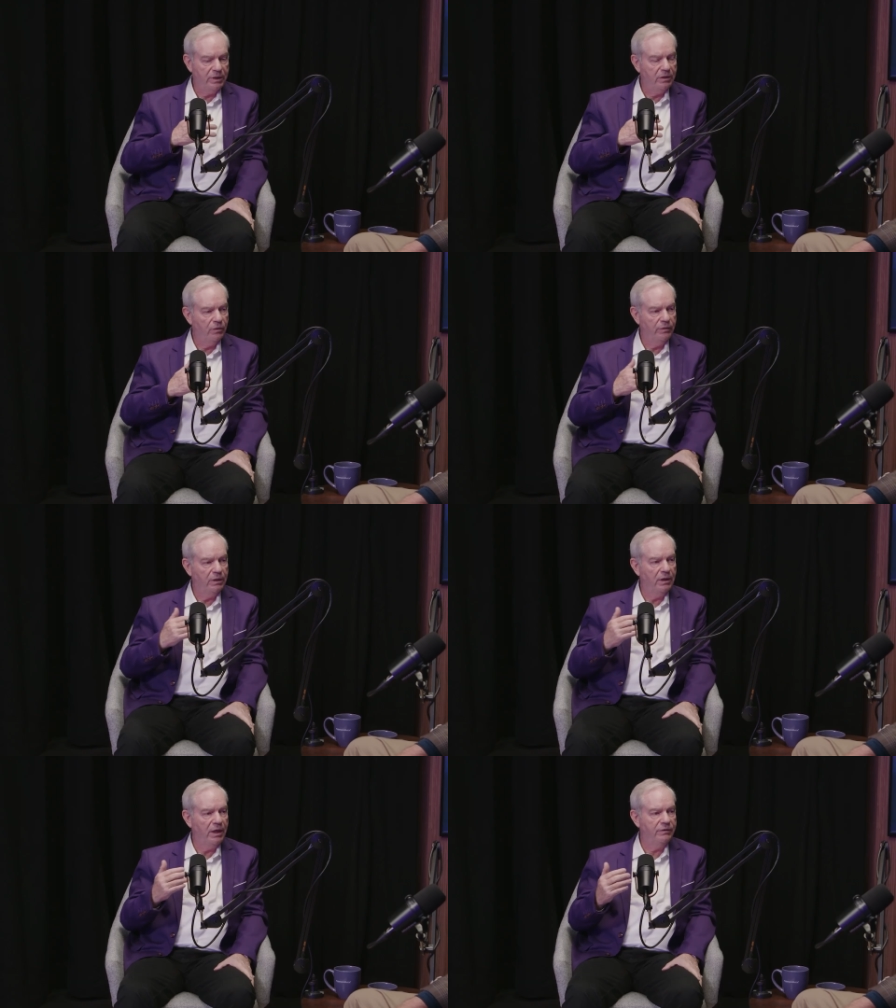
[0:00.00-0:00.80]
over
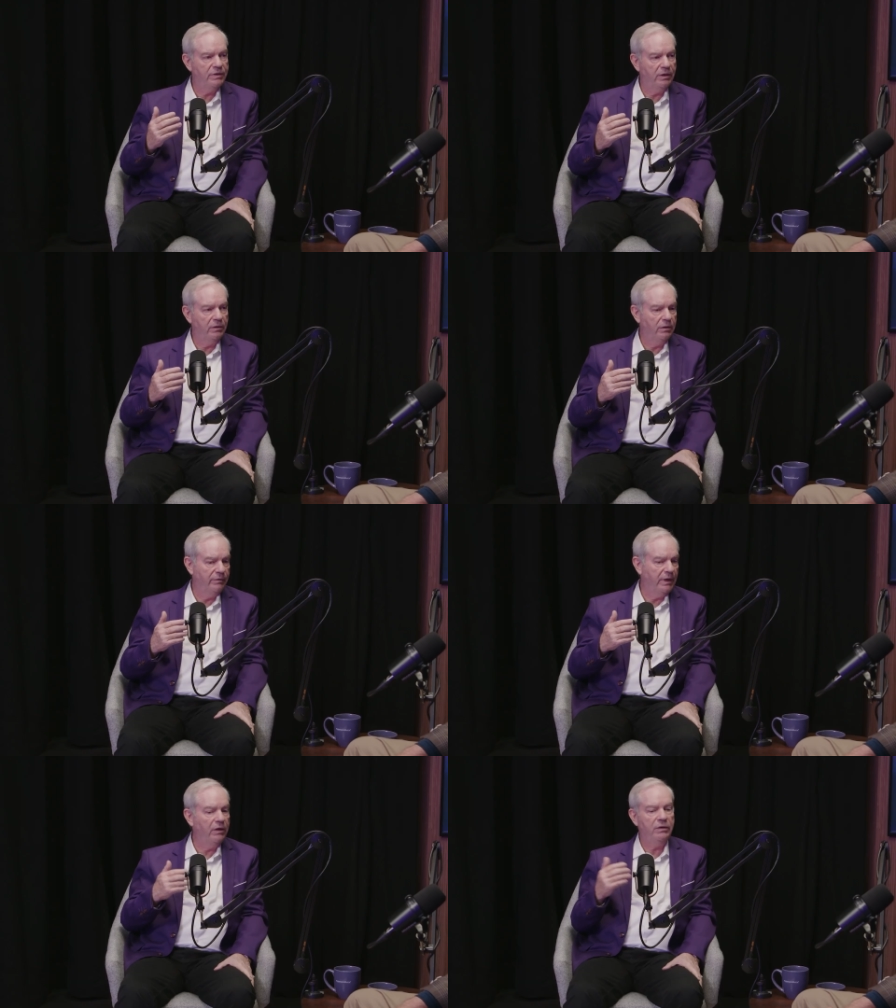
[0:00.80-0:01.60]
the life cycle
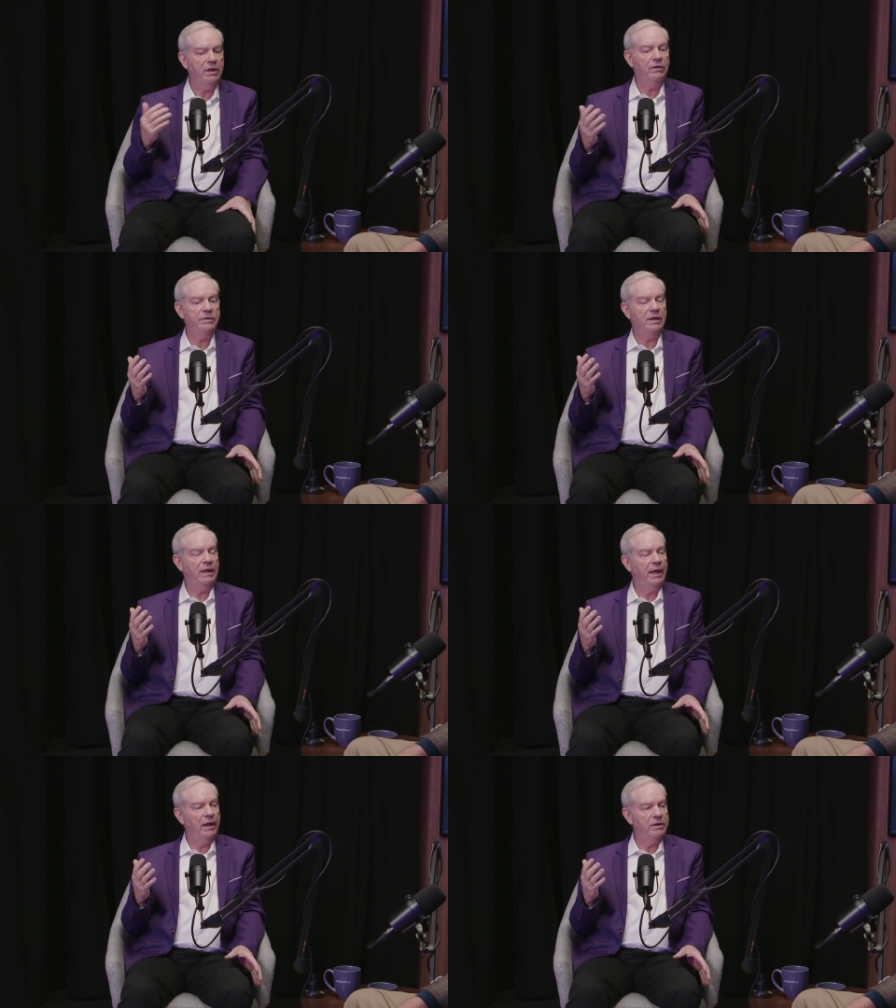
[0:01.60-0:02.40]
of now it's a
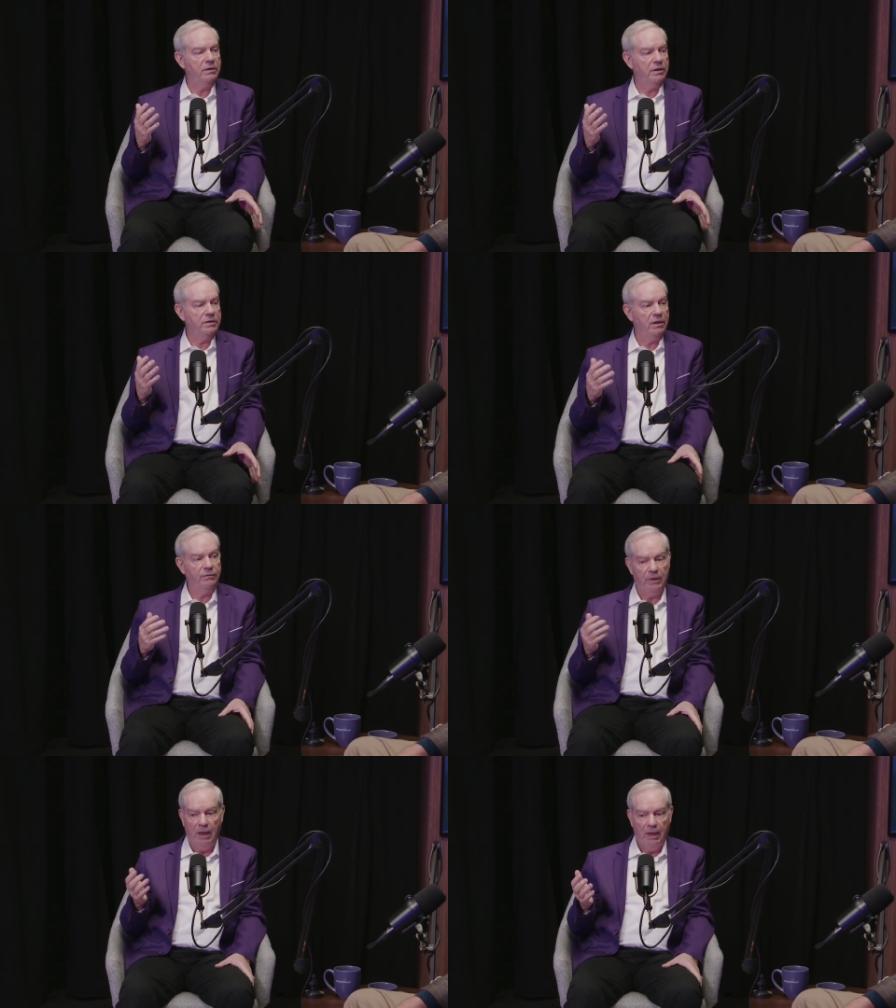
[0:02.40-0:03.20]
case? Let's
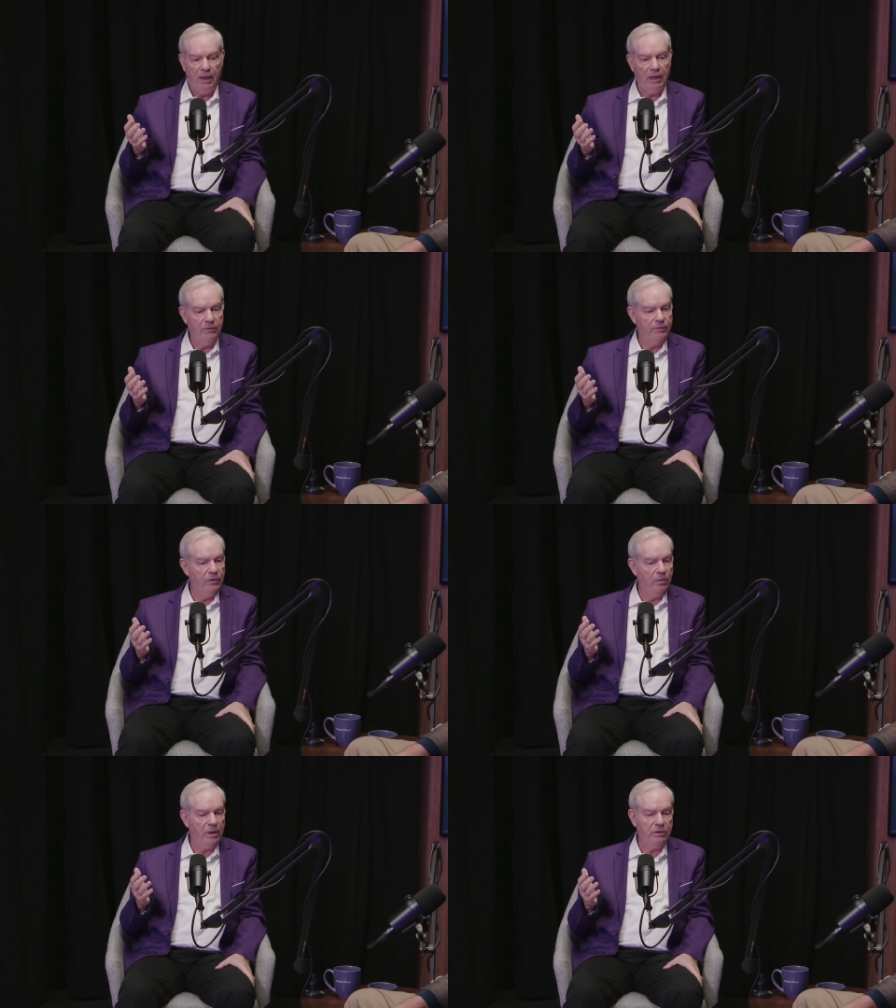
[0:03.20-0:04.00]
say, if
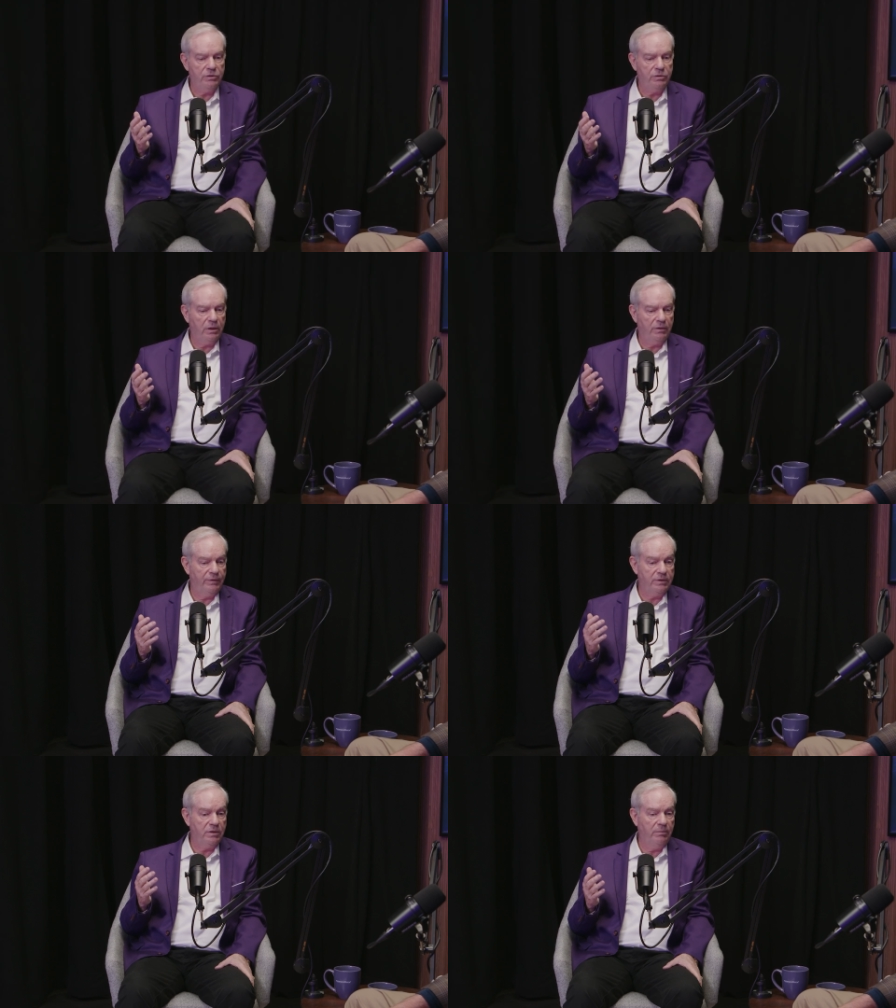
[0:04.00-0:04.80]
you wreck a truck,
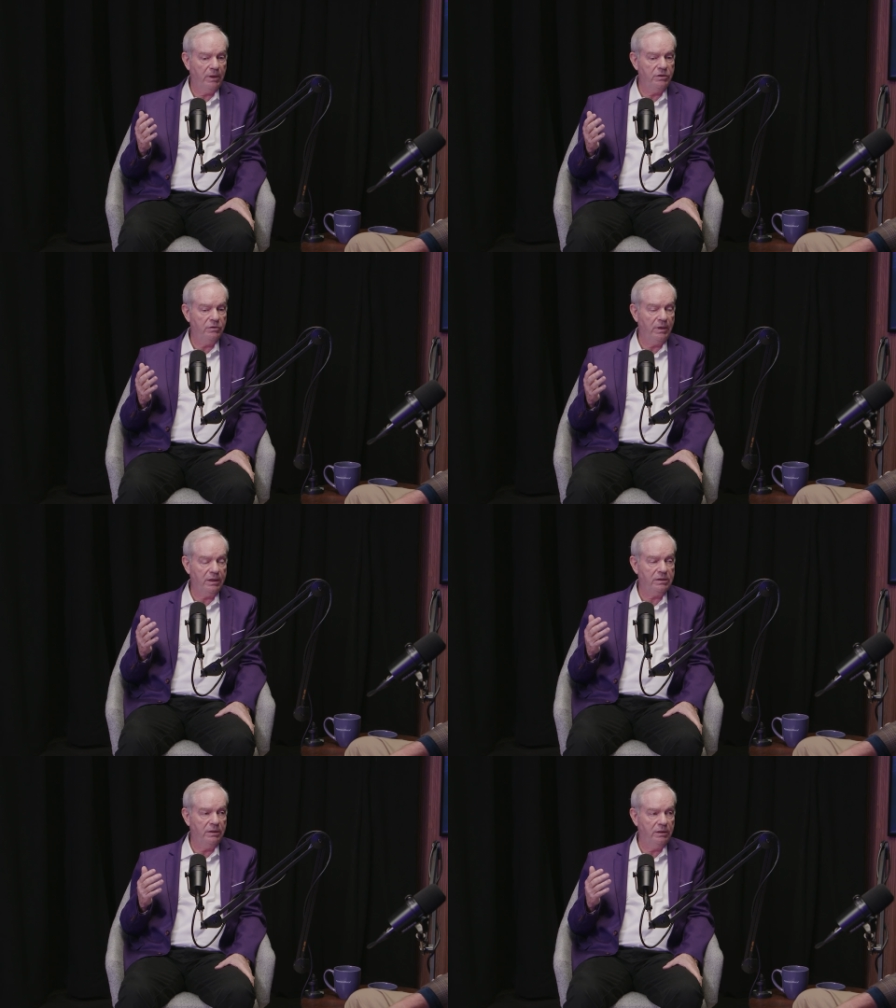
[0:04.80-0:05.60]
if it's a major
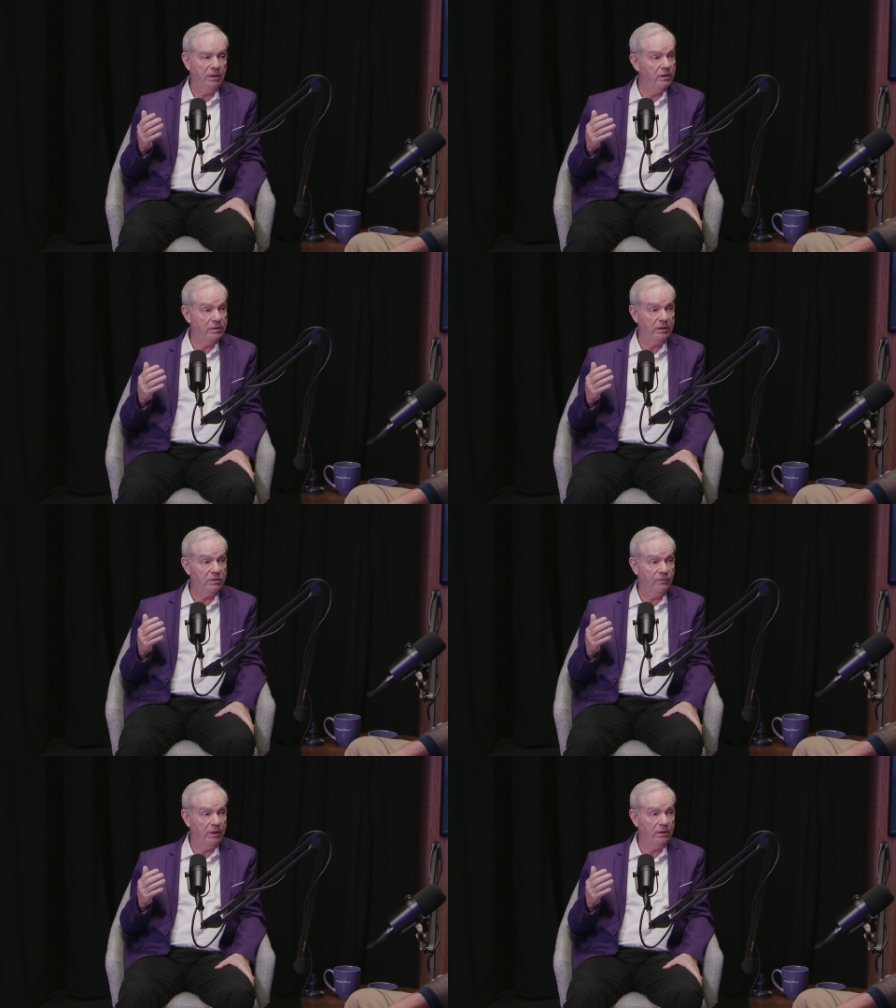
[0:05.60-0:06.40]
accident and it
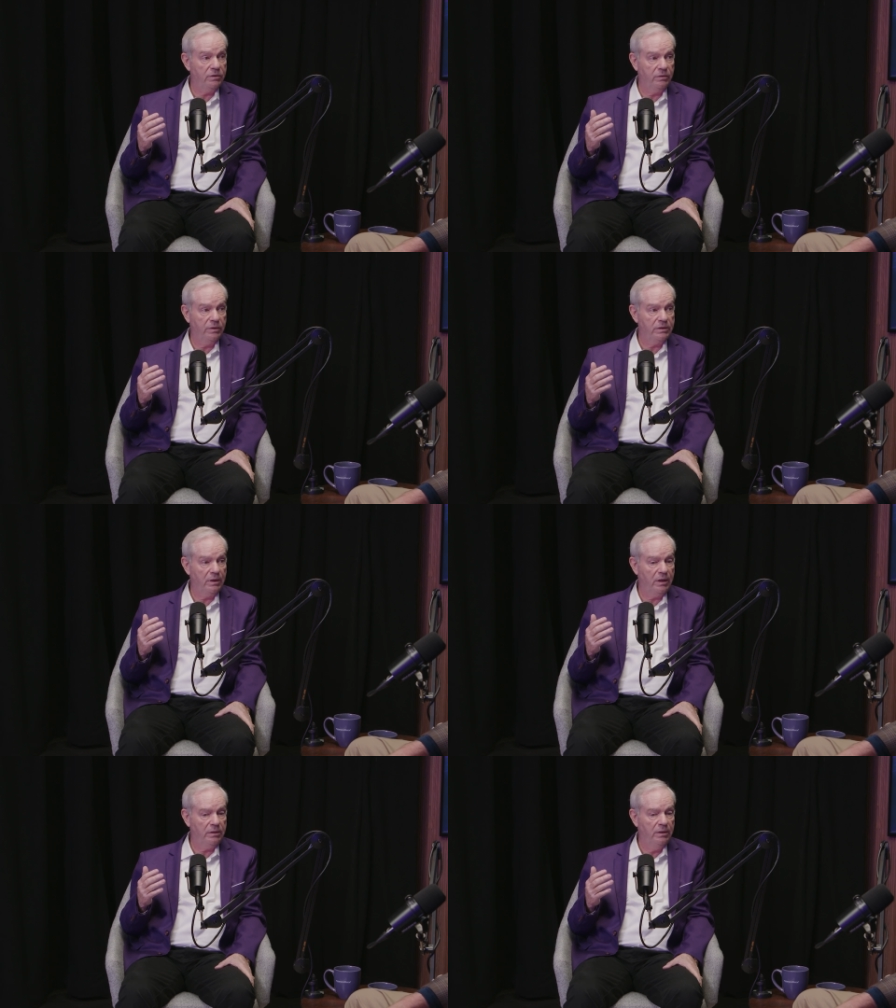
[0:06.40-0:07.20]
says FedEx on the
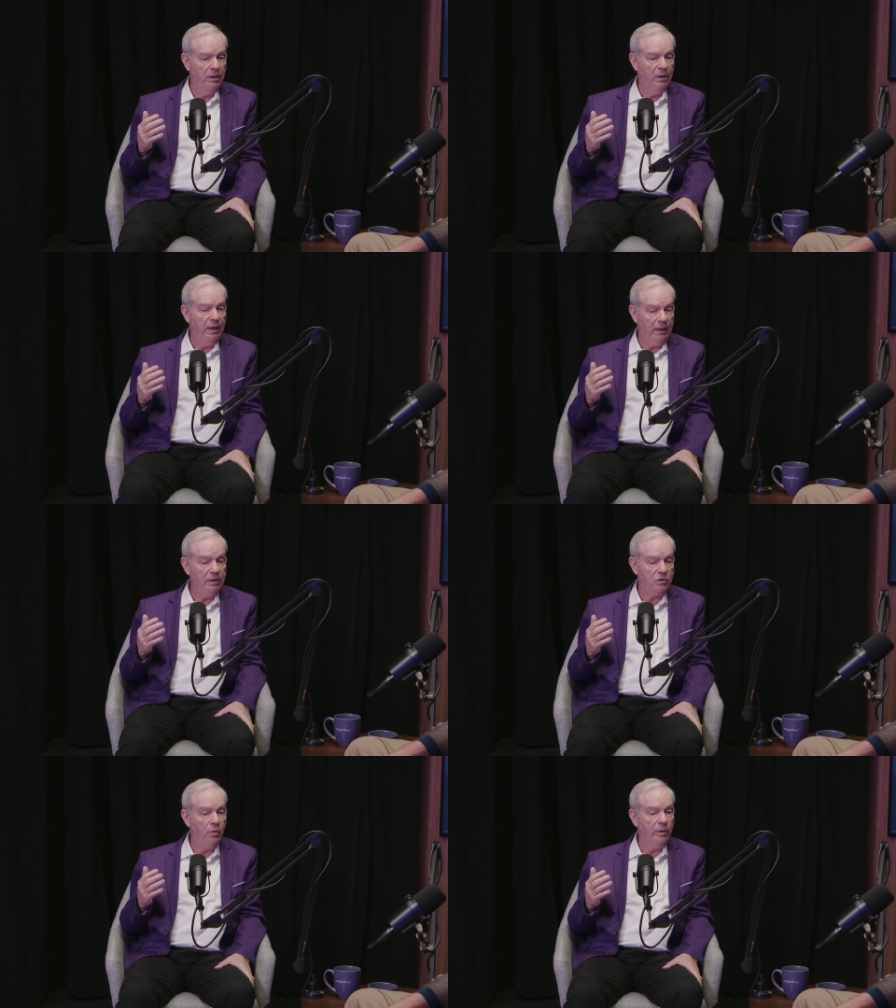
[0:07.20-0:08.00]
side,
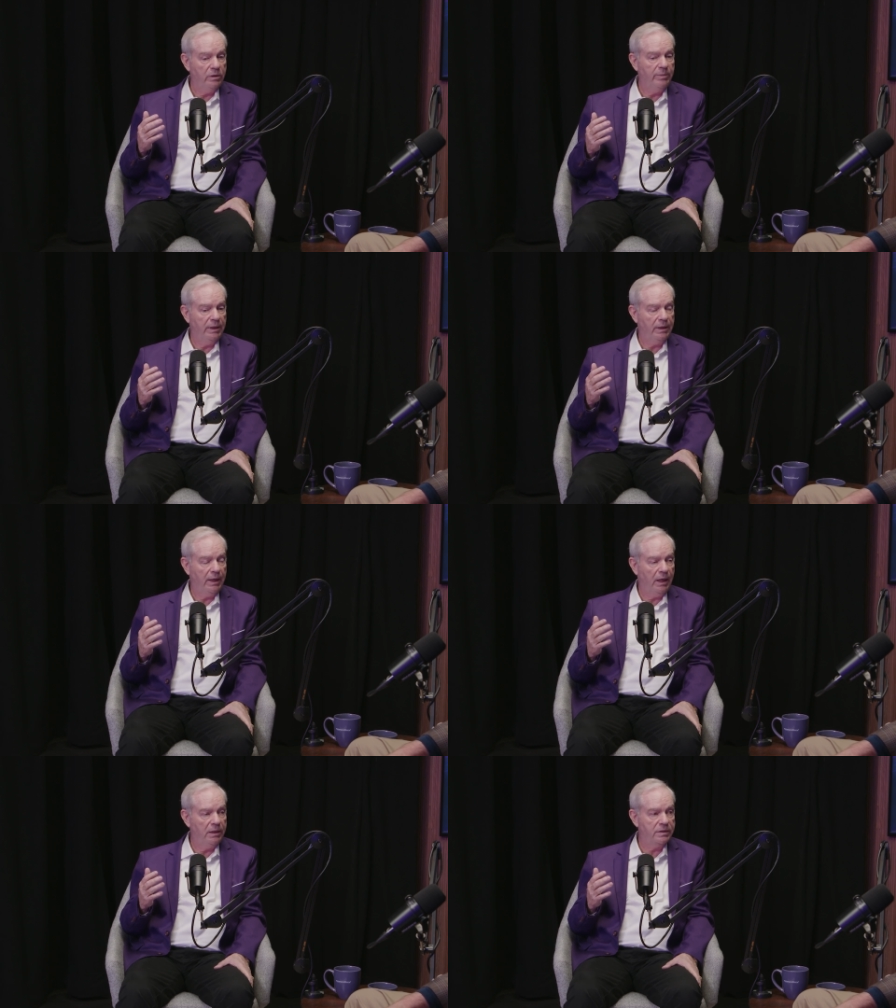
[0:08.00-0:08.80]
it's going to be a
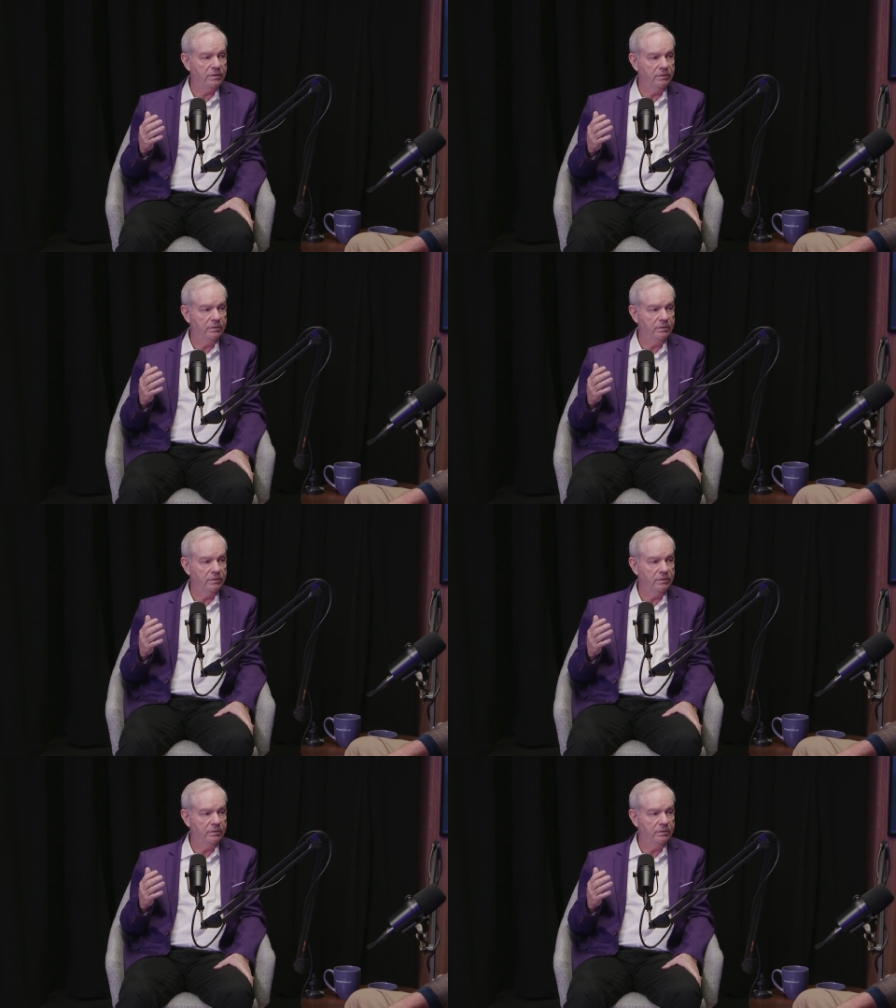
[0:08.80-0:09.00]
case,